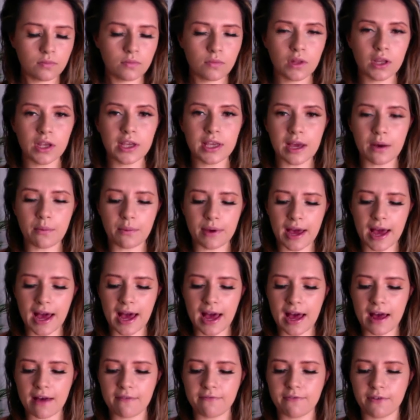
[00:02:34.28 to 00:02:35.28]
Yeah, we
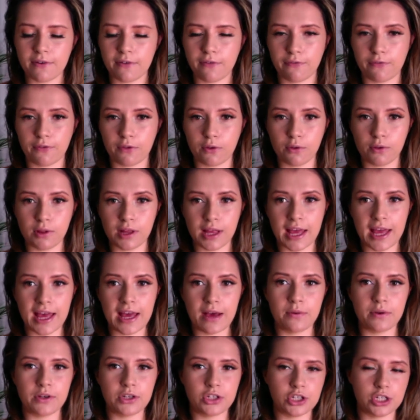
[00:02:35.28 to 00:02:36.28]
have the Fool here,
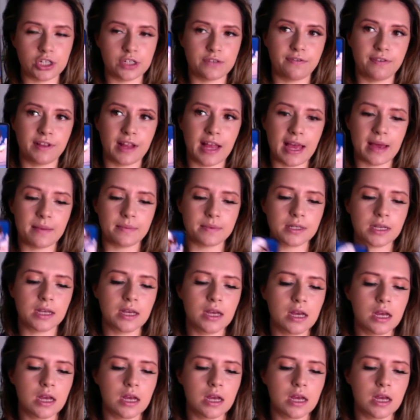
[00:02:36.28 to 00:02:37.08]
which just flipped.